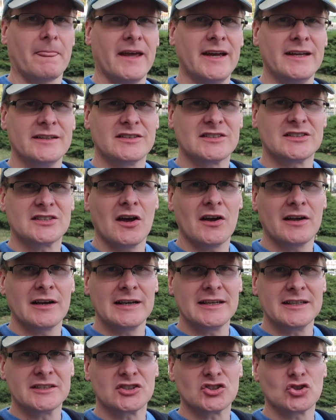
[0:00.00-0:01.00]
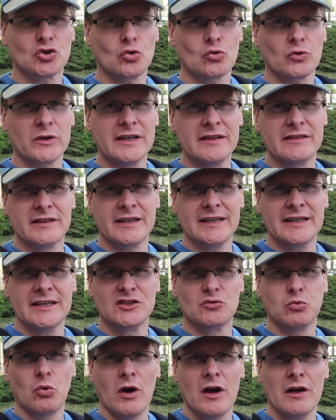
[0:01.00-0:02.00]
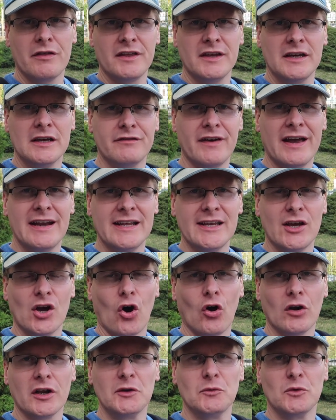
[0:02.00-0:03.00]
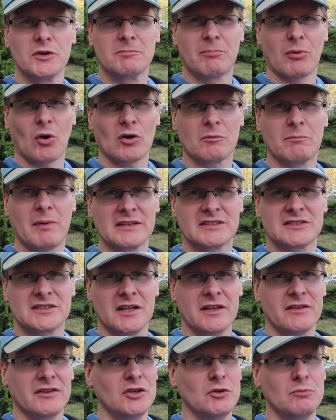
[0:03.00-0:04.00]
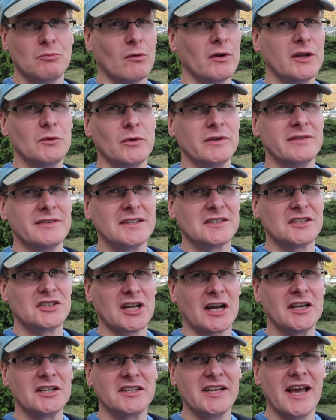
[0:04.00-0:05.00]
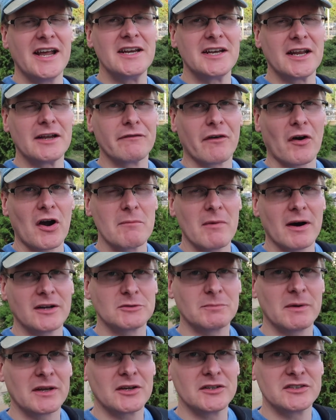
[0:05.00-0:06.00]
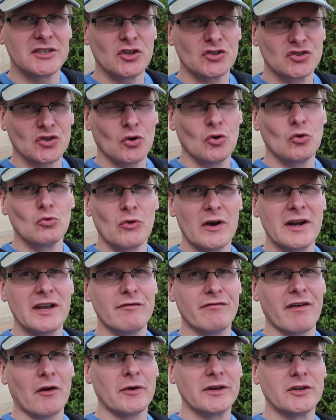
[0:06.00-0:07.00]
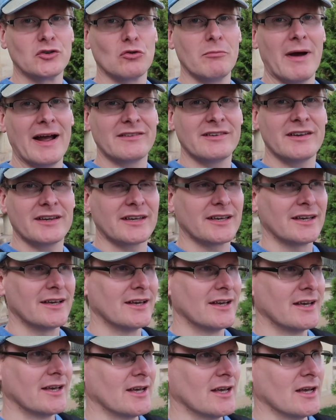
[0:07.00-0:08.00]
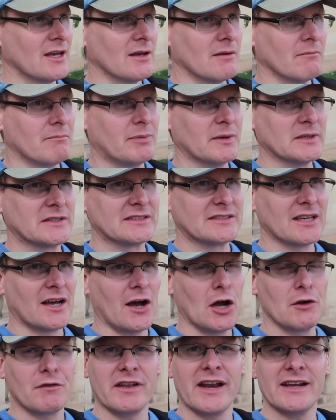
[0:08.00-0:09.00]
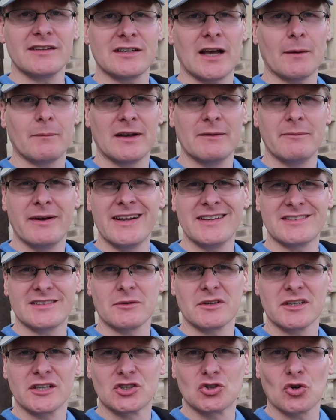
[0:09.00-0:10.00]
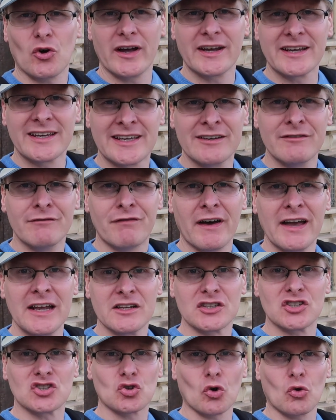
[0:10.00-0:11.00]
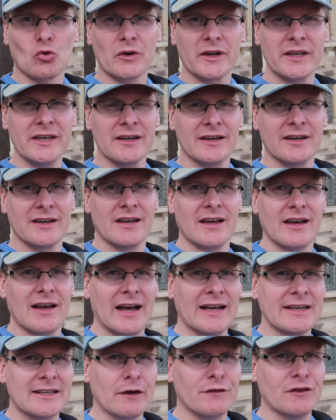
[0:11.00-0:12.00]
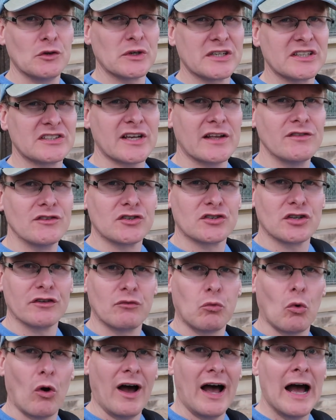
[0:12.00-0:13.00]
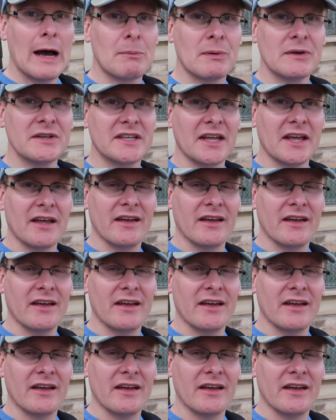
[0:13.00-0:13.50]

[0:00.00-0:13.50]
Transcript: It's certainly a story that is worthy of any Hollywood blockbuster. You probably wouldn't need to change the ending very much because it's already very dramatic. But over the next couple of minutes, I'm going to try and convey the story and give you a sense of what happened